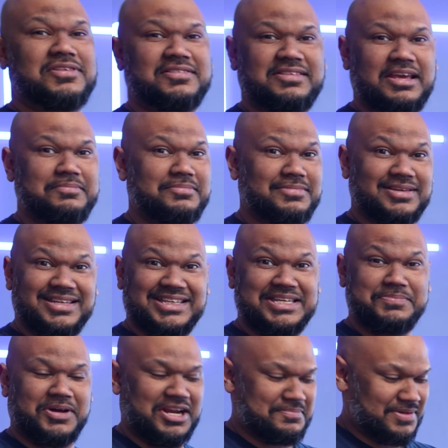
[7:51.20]
the same
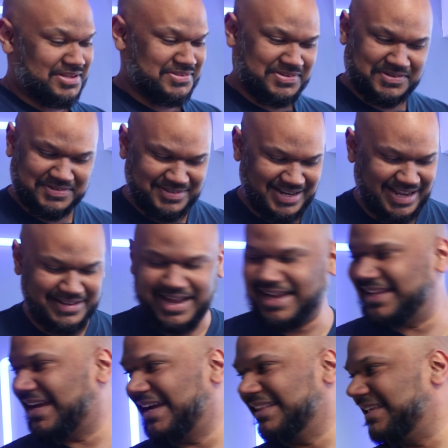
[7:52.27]
keyboard and mouse. So
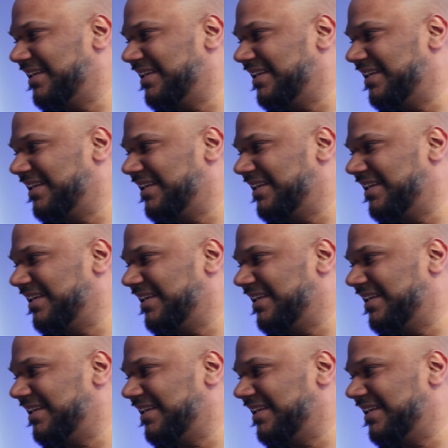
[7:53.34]
I